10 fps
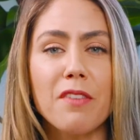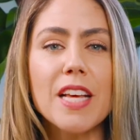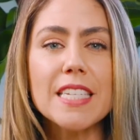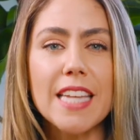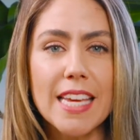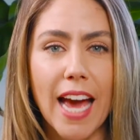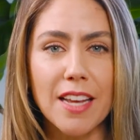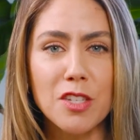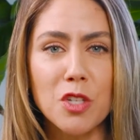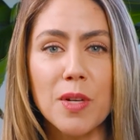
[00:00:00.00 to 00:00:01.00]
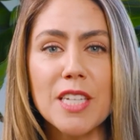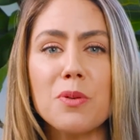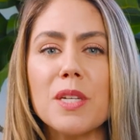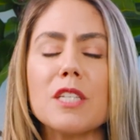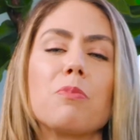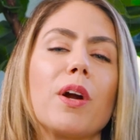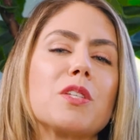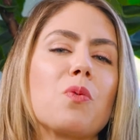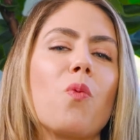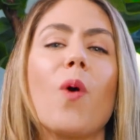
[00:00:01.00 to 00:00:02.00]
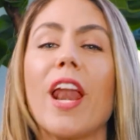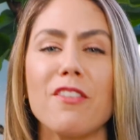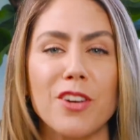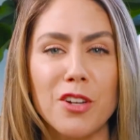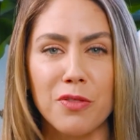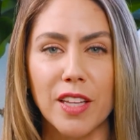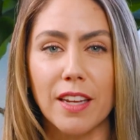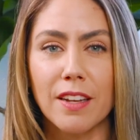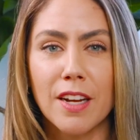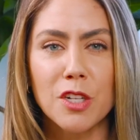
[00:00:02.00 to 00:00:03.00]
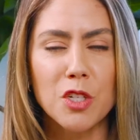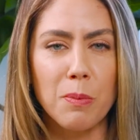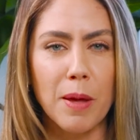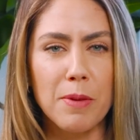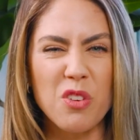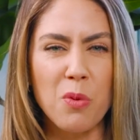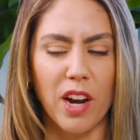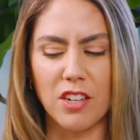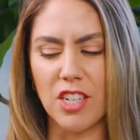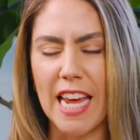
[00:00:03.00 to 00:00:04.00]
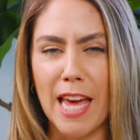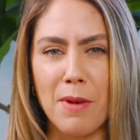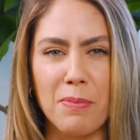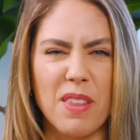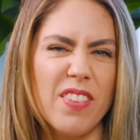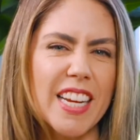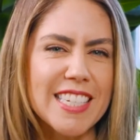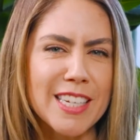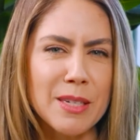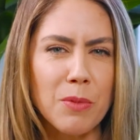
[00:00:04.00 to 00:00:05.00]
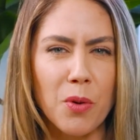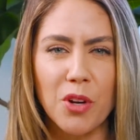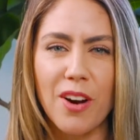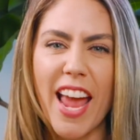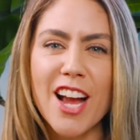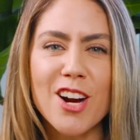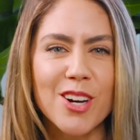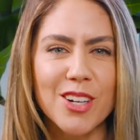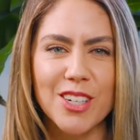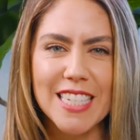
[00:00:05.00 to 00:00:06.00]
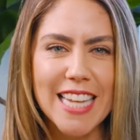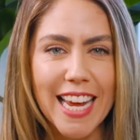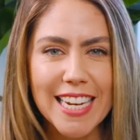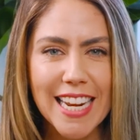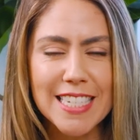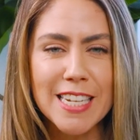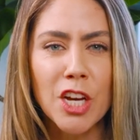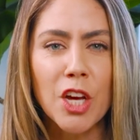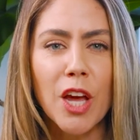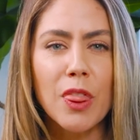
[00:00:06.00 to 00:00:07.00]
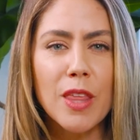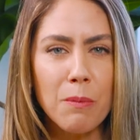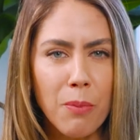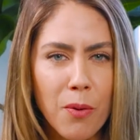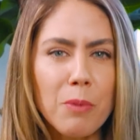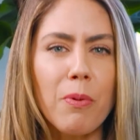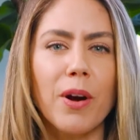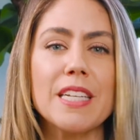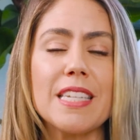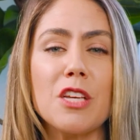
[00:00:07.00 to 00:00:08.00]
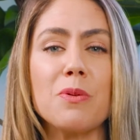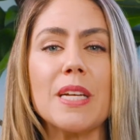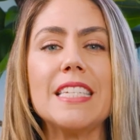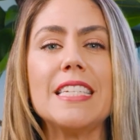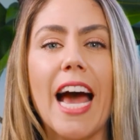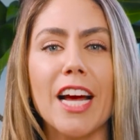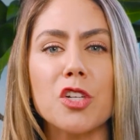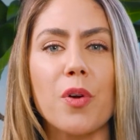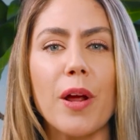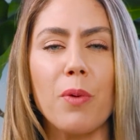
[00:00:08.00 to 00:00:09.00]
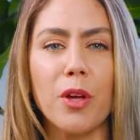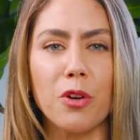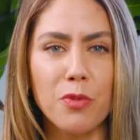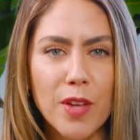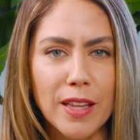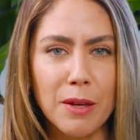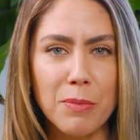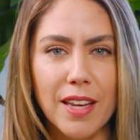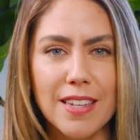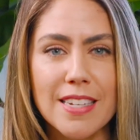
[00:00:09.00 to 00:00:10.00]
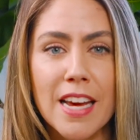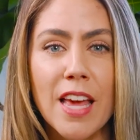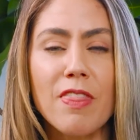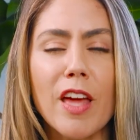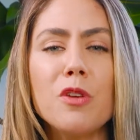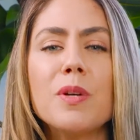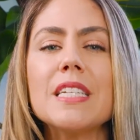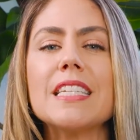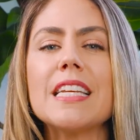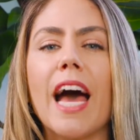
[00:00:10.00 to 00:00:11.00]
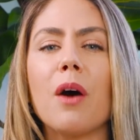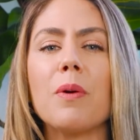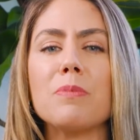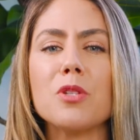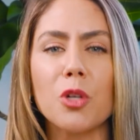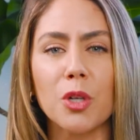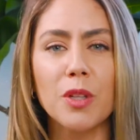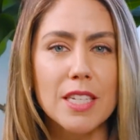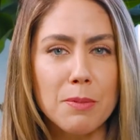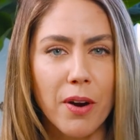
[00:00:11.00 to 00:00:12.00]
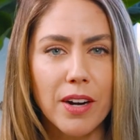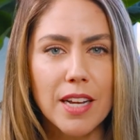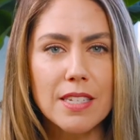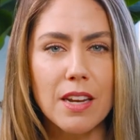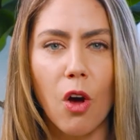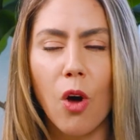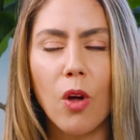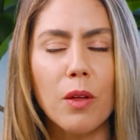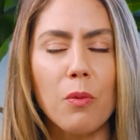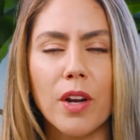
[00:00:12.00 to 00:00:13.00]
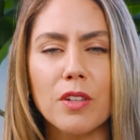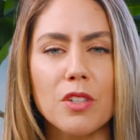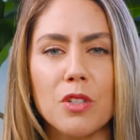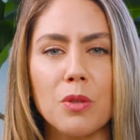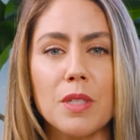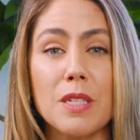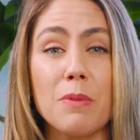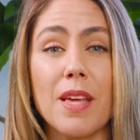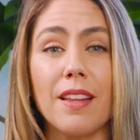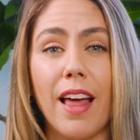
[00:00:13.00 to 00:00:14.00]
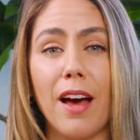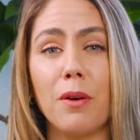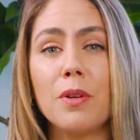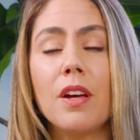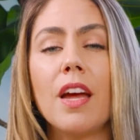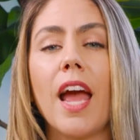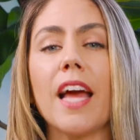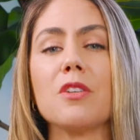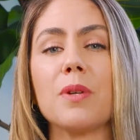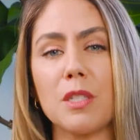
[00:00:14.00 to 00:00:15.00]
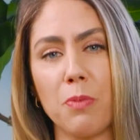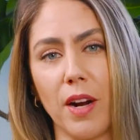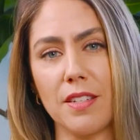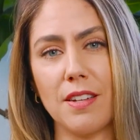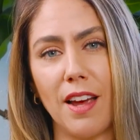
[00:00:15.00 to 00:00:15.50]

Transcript: then if they say yes, you get to express whatever you're feeling. So maybe you want to just ham up the victim or your anger or your sadness. The important part is that you exaggerate what you're feeling, because then you can see how absurd this part is. And all it wanted to do was to be allowed and to express.